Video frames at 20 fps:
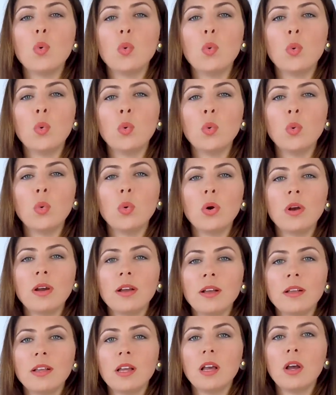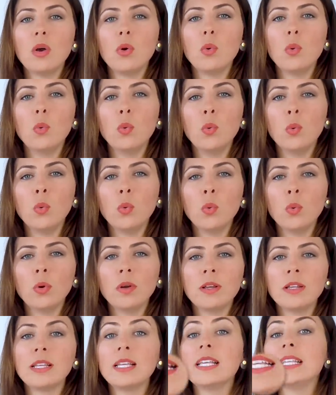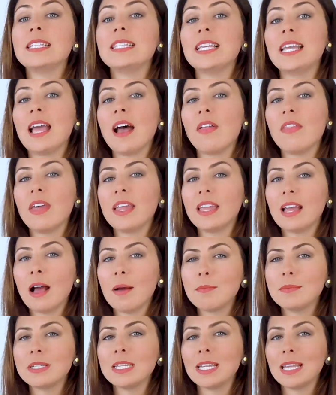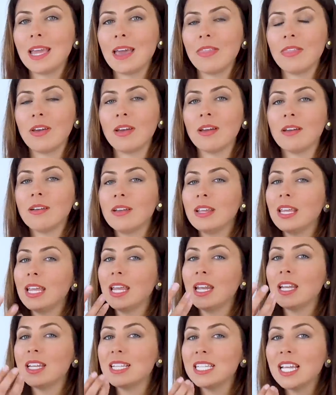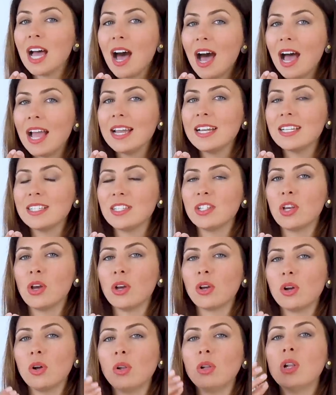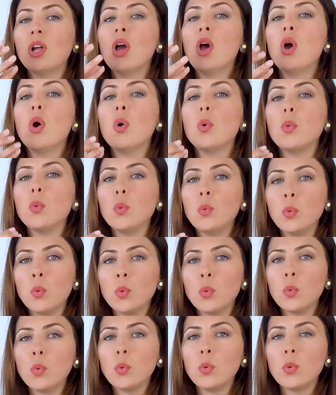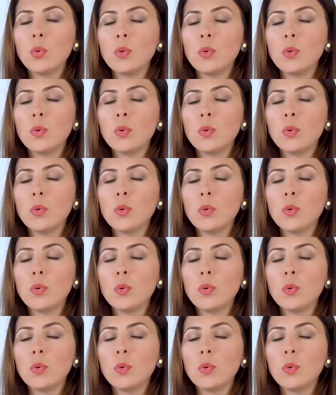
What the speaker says: W, W. See how they come together in a tight circle. W.